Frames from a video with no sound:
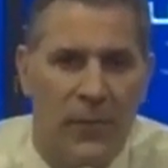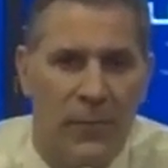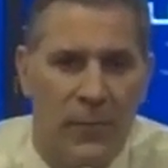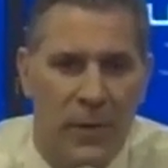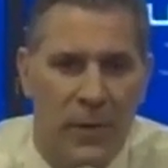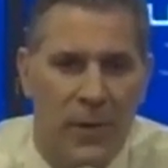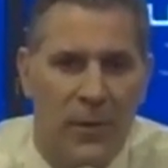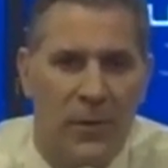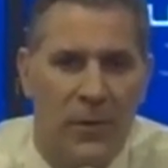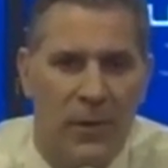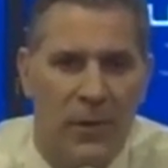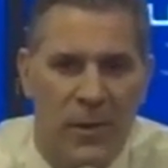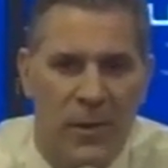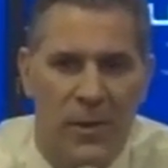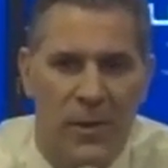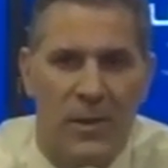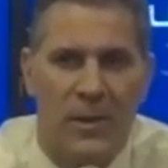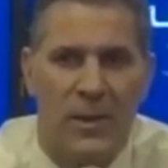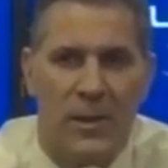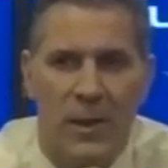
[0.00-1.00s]
you know, you
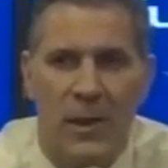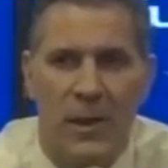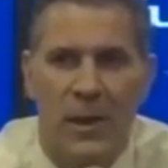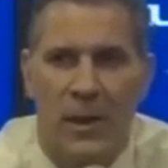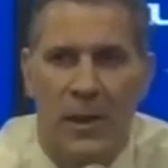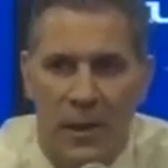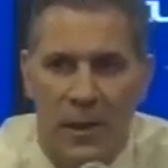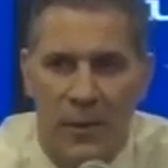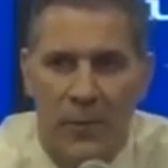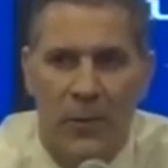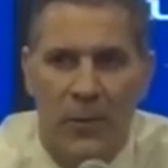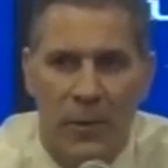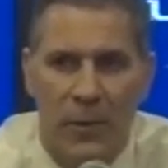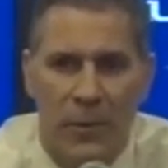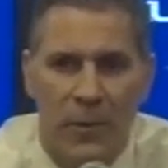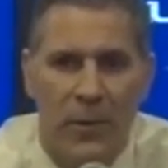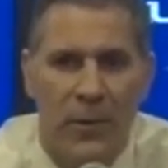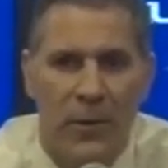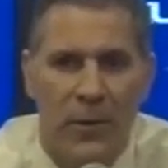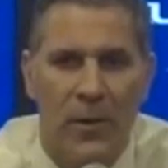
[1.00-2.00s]
could see it. Like, we
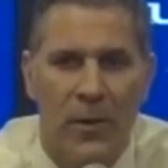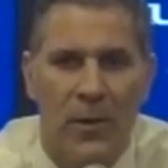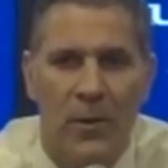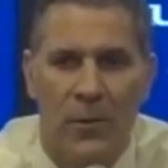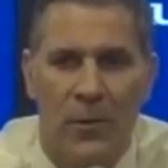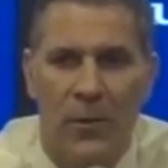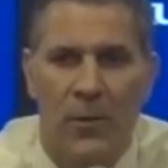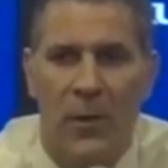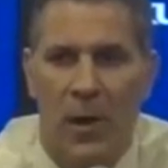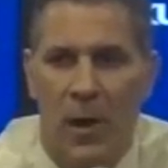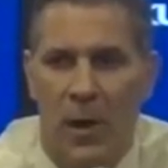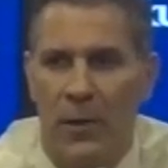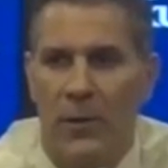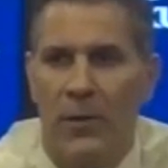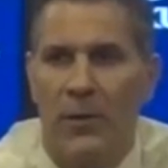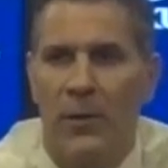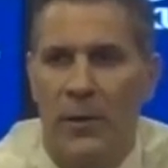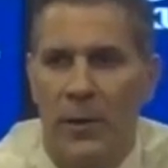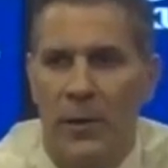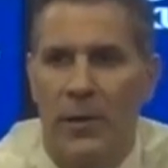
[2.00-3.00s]
were
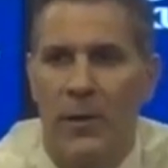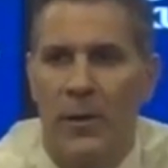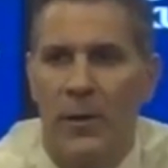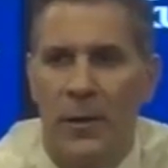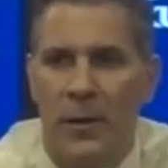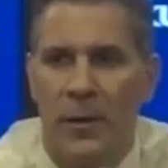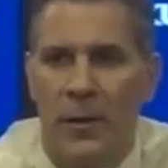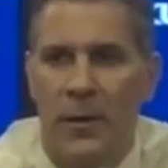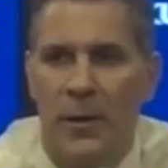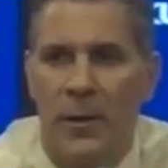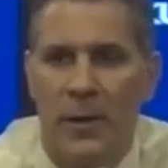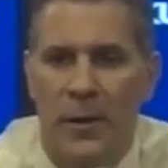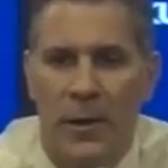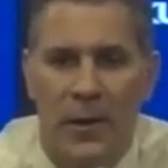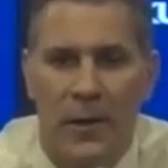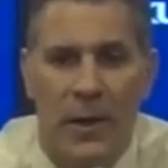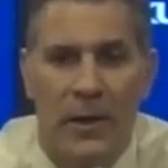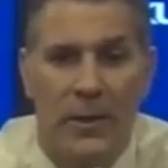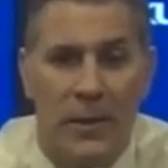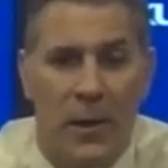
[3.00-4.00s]
hungrier.
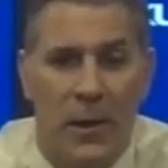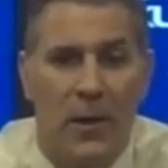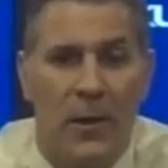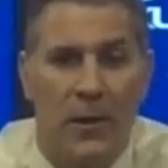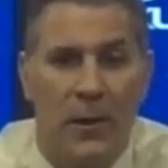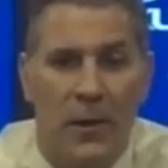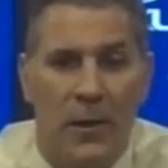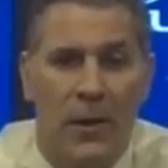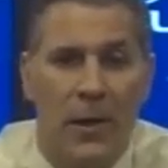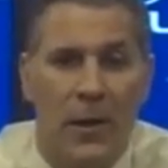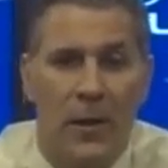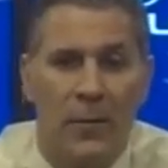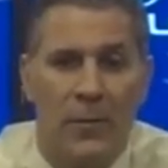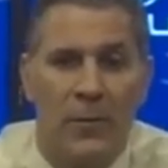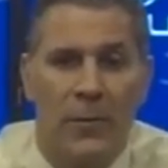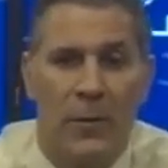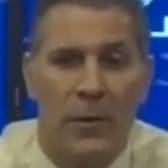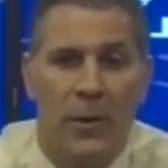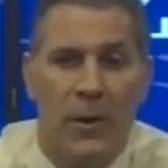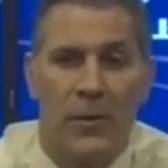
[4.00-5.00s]
And that's a hunger you
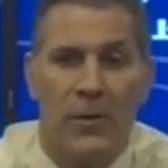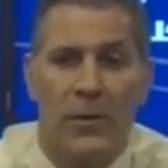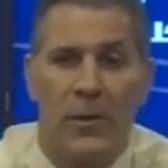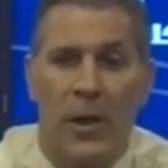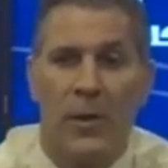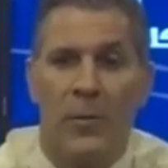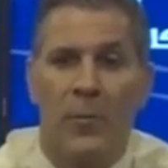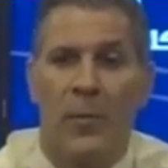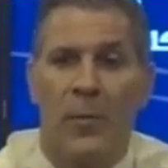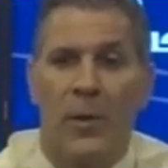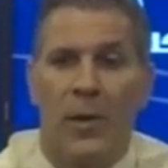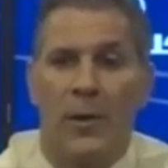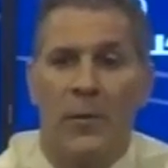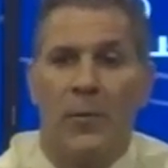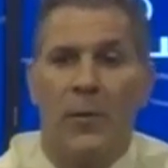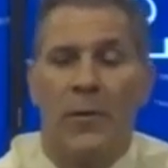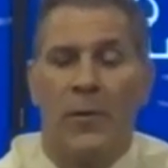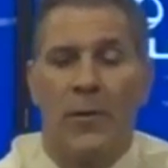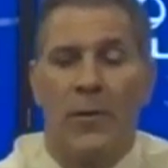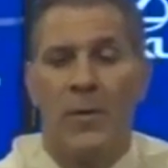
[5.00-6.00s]
gotta try and play
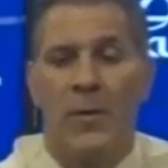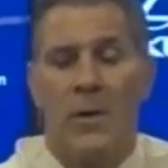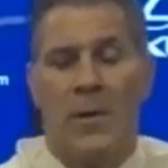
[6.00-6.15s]
with.